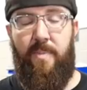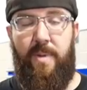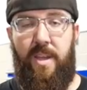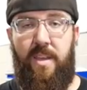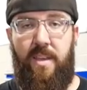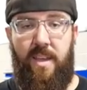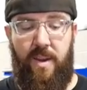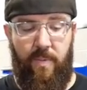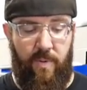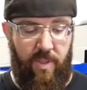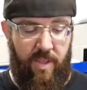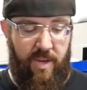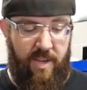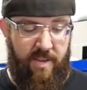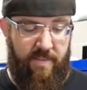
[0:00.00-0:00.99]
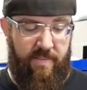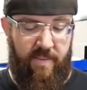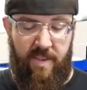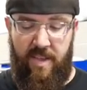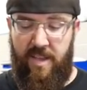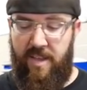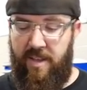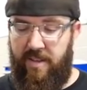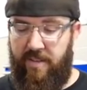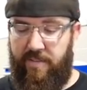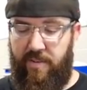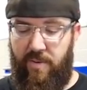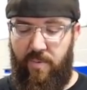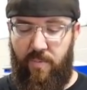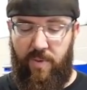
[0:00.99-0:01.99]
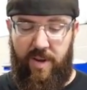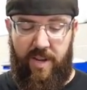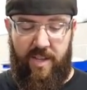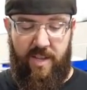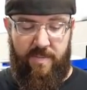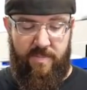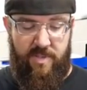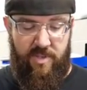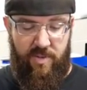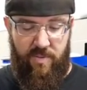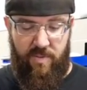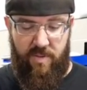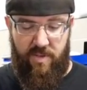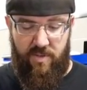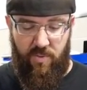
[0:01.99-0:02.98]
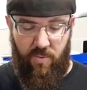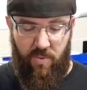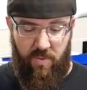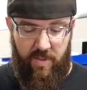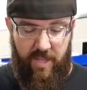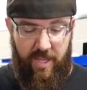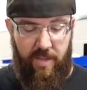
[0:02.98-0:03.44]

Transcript: of me. He really does. So when it comes to the tool,